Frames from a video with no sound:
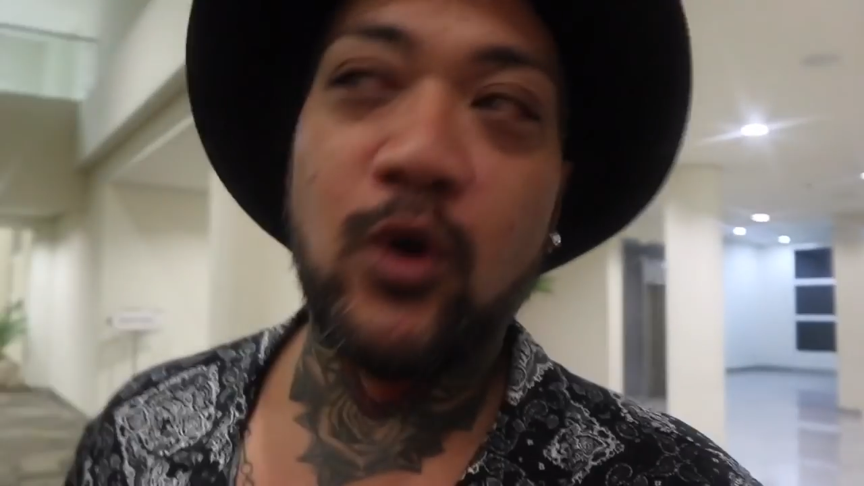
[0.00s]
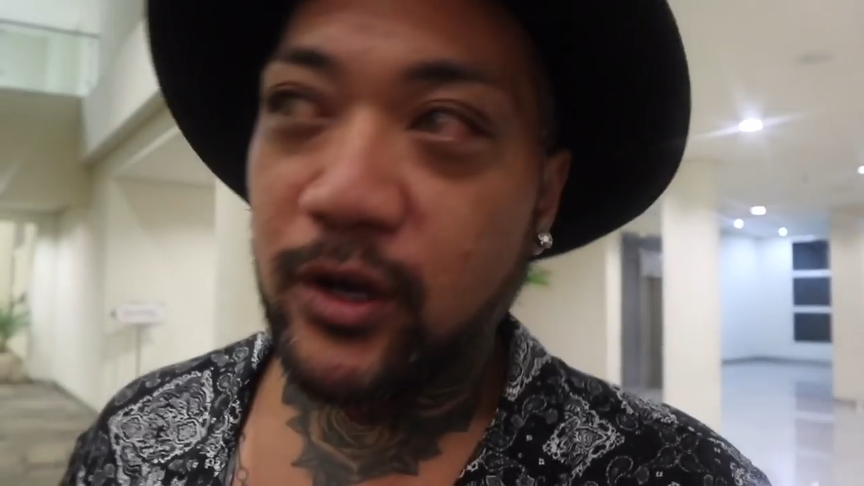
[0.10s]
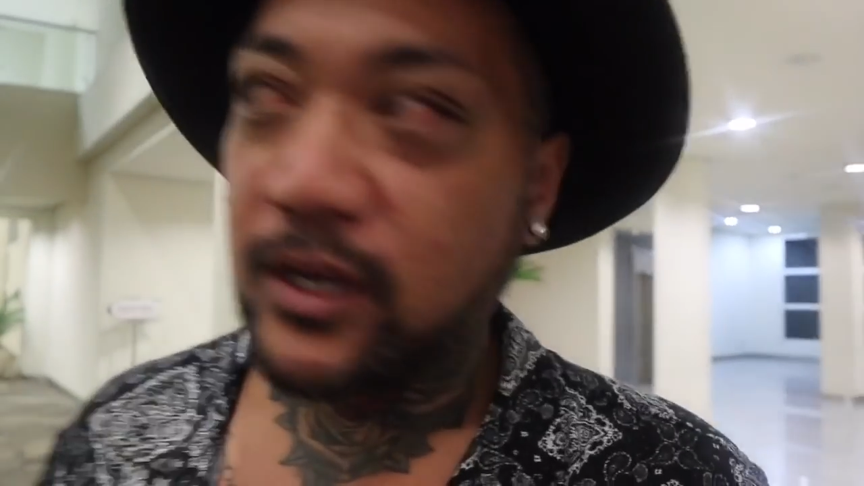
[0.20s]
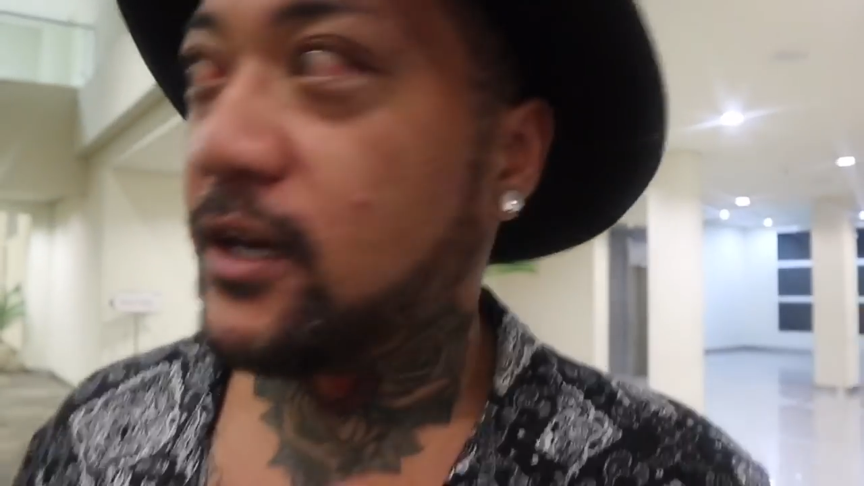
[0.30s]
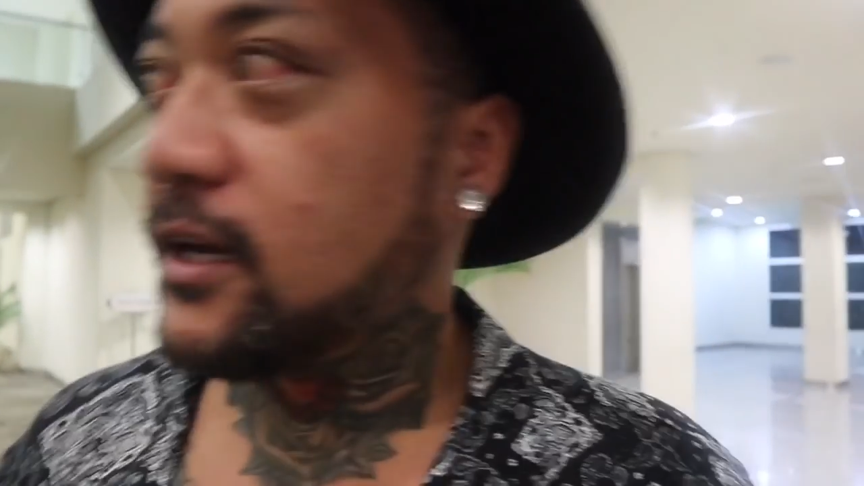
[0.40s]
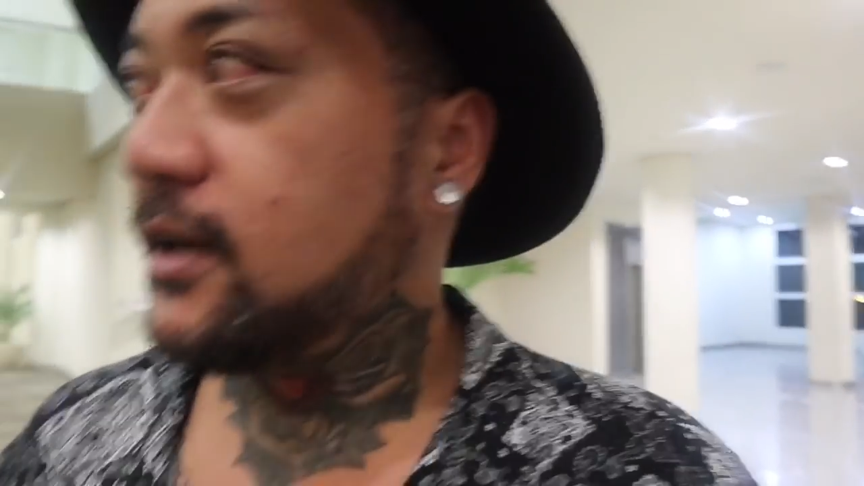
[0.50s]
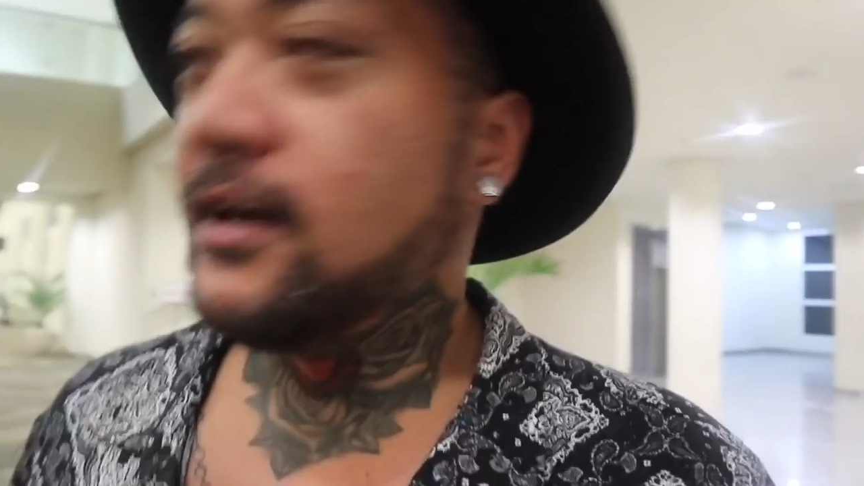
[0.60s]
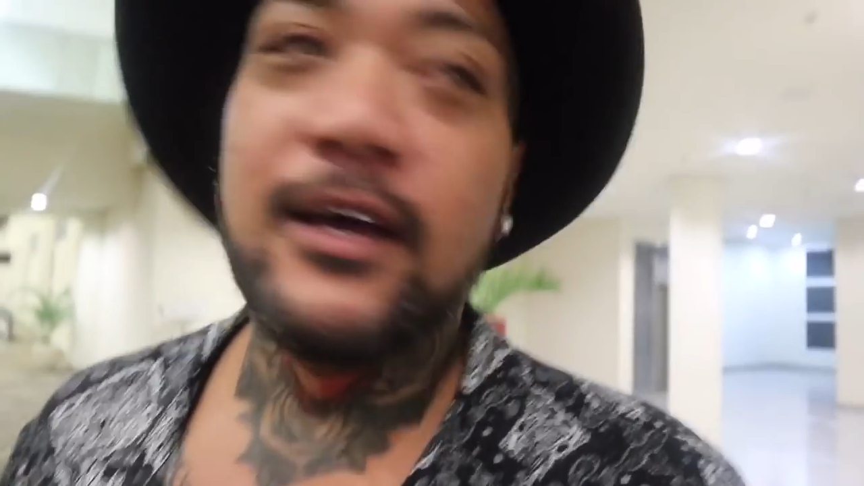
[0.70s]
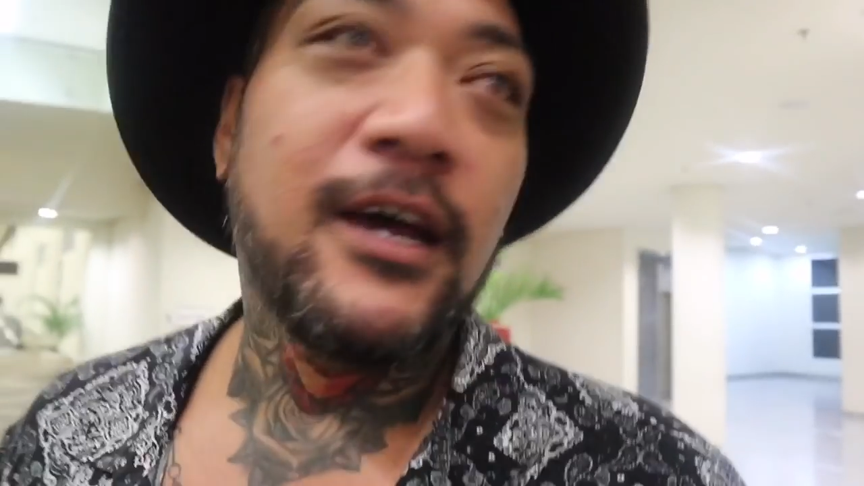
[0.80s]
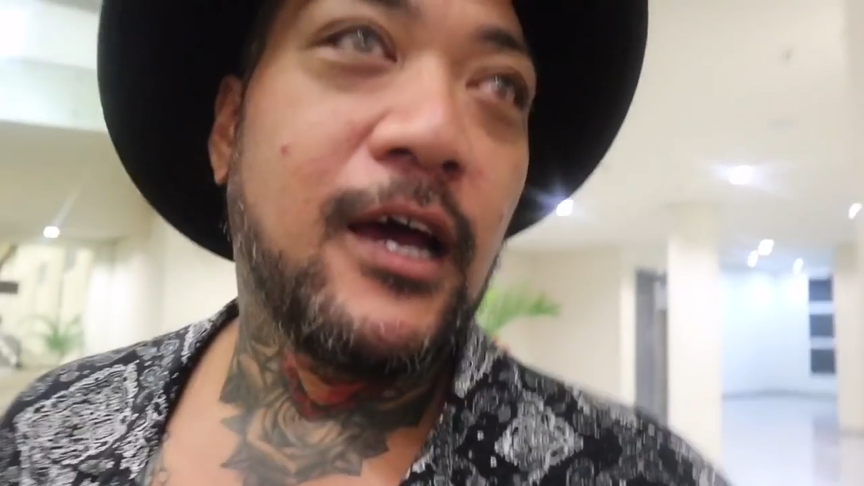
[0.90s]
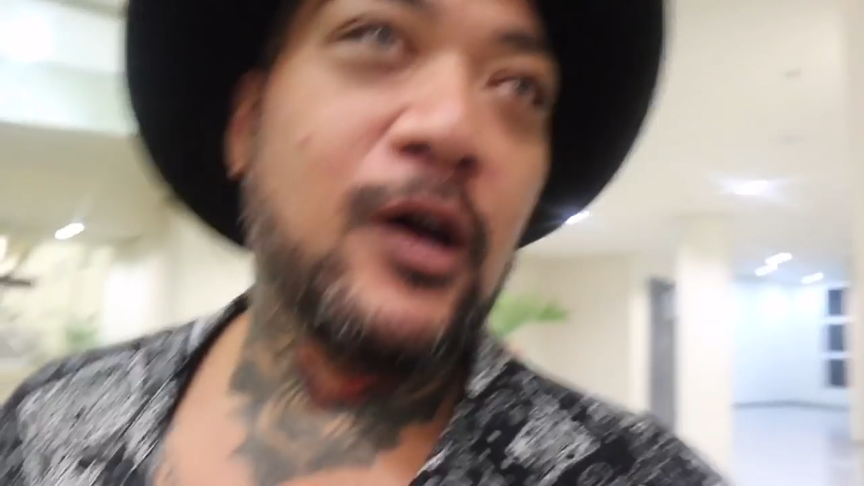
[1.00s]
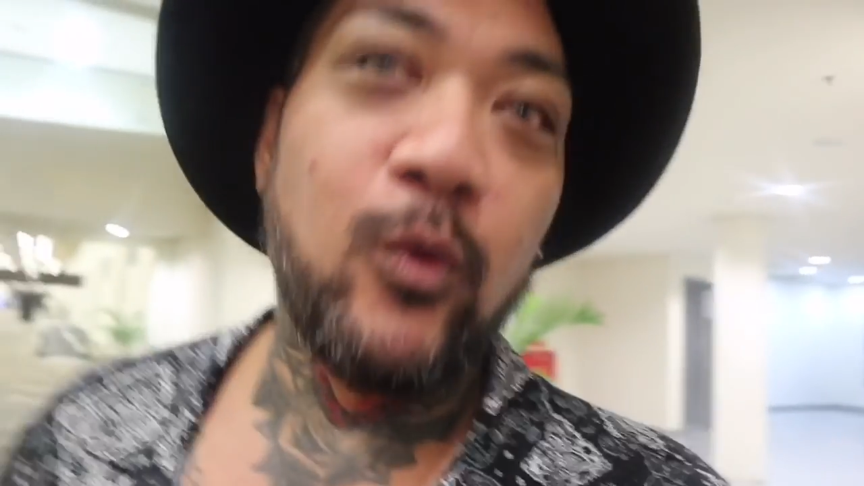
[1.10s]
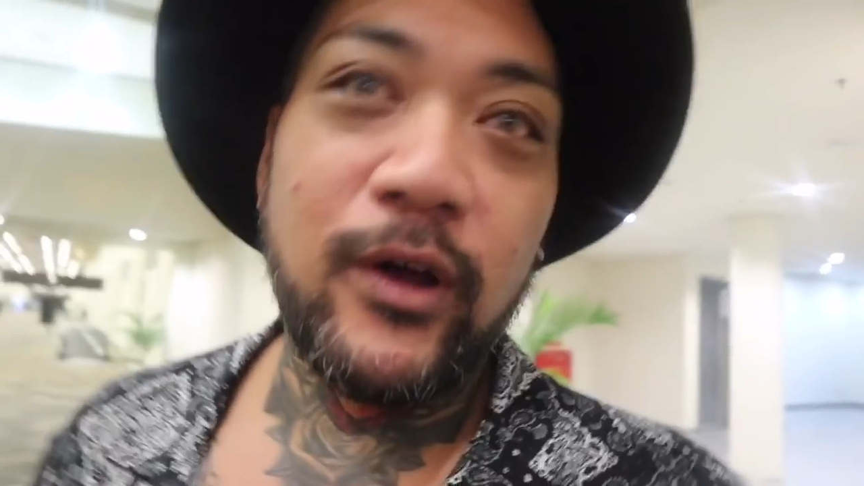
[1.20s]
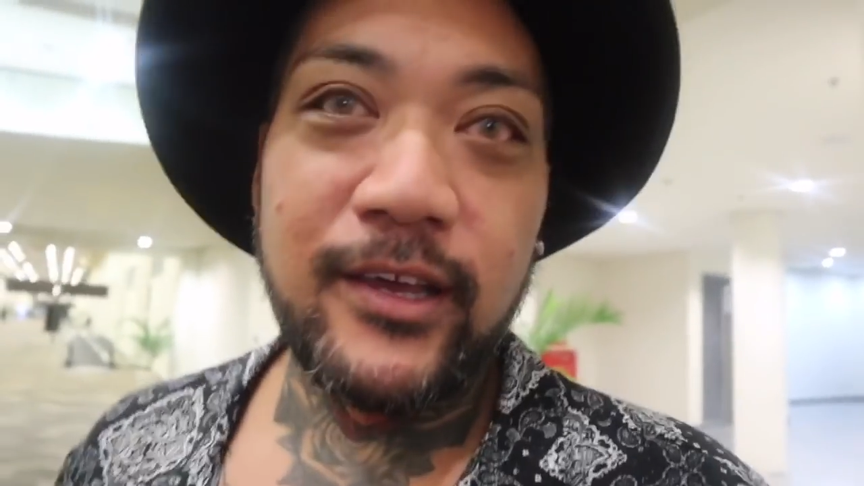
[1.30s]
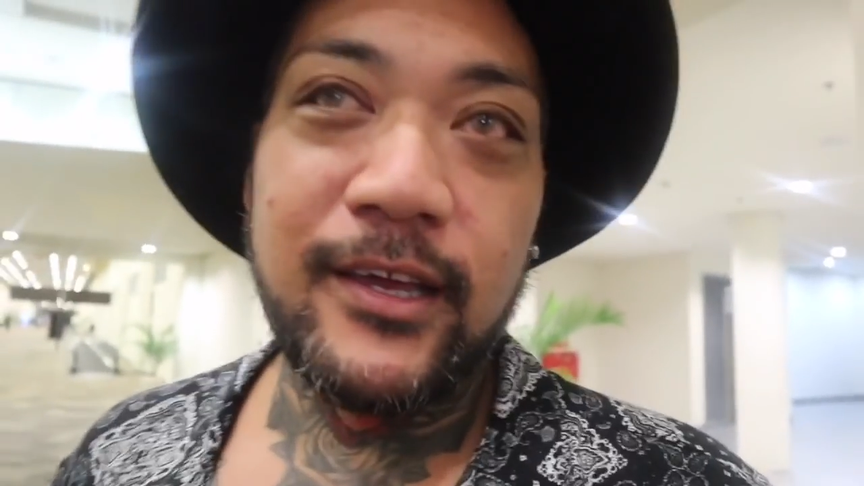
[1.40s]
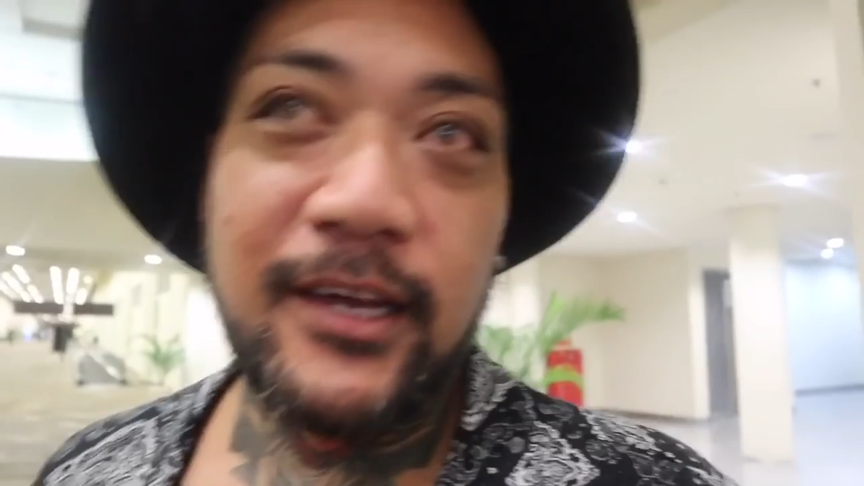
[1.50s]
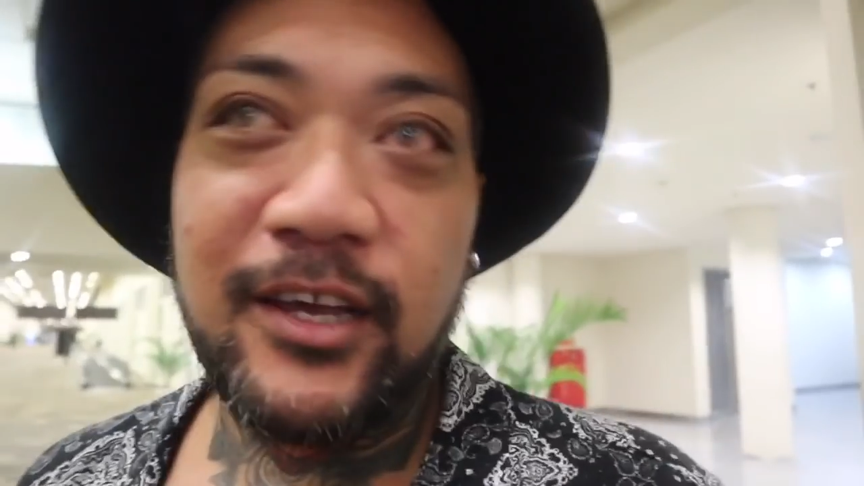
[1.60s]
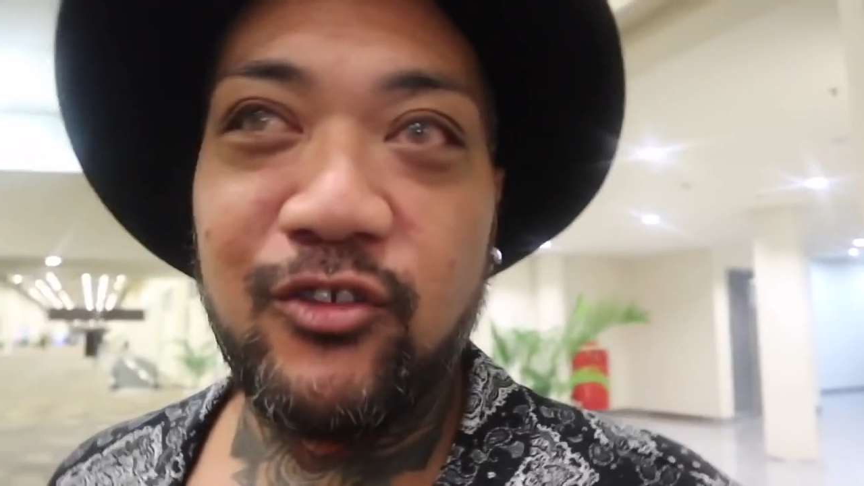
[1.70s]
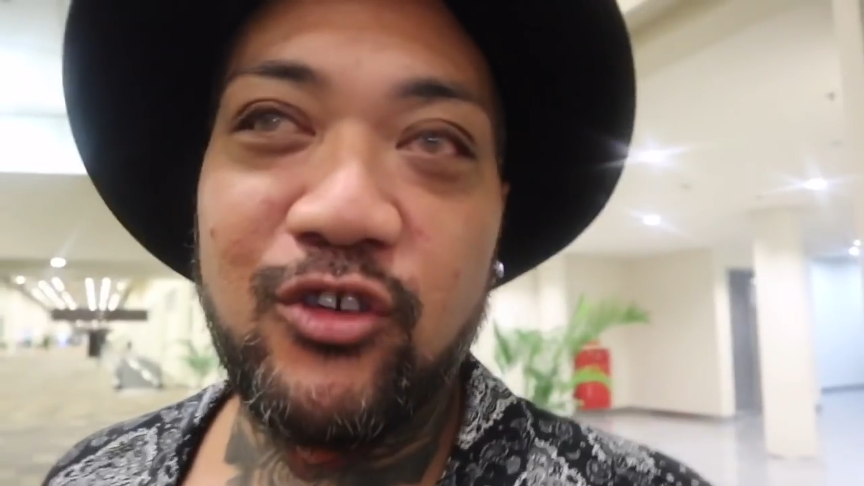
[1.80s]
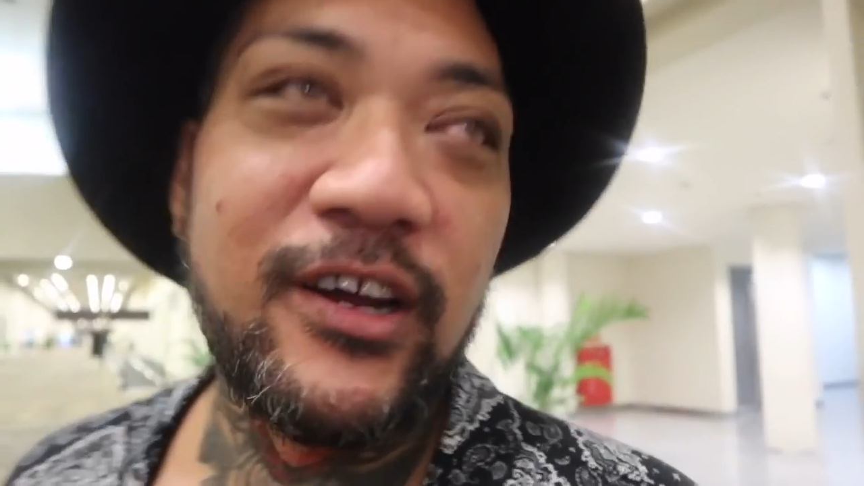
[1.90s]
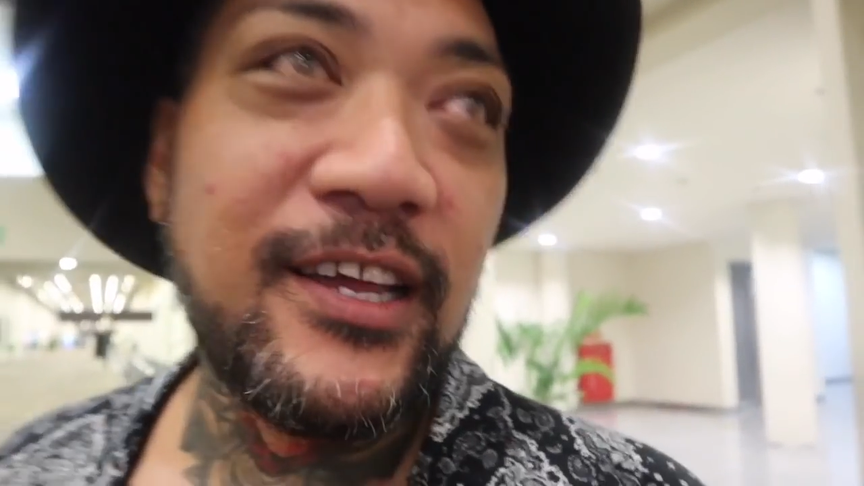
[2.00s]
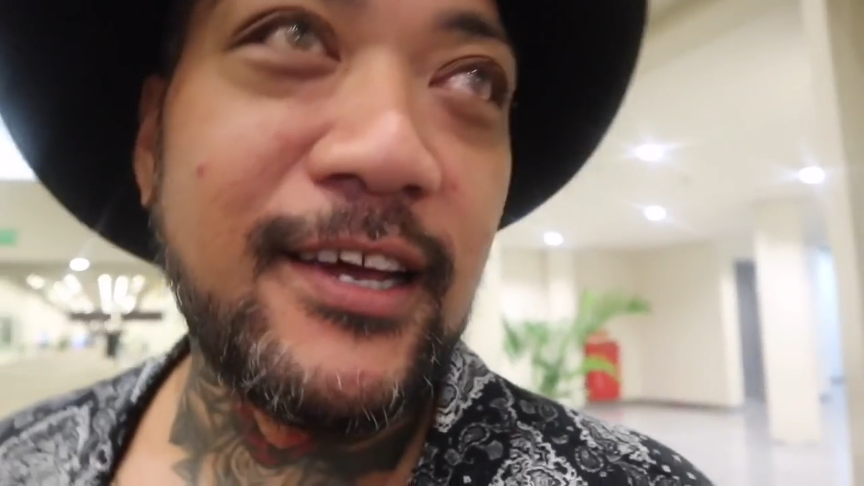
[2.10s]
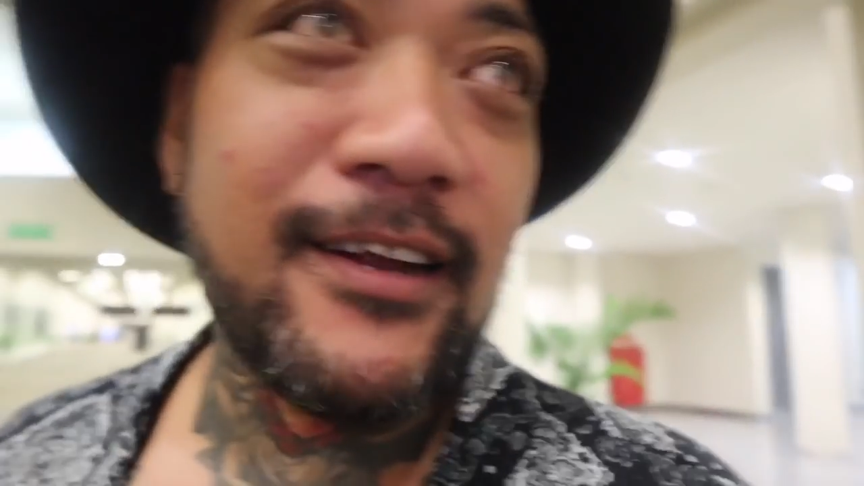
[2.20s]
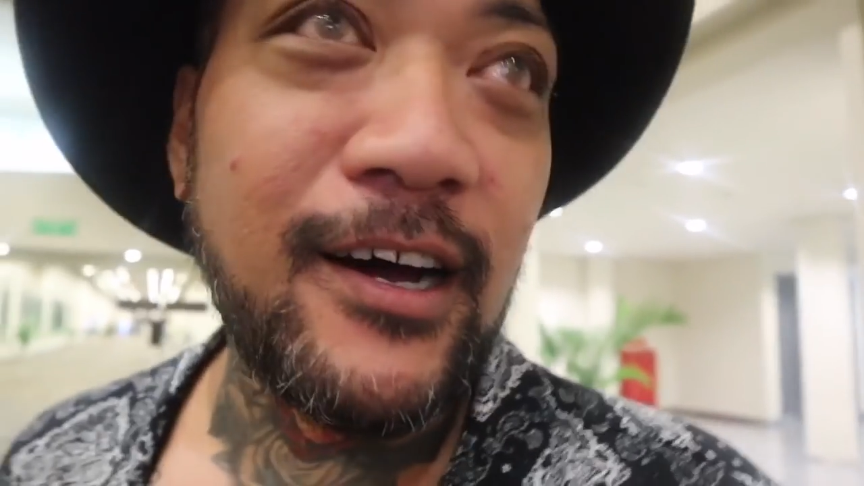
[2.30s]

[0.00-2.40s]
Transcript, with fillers: working and working and you're trying to get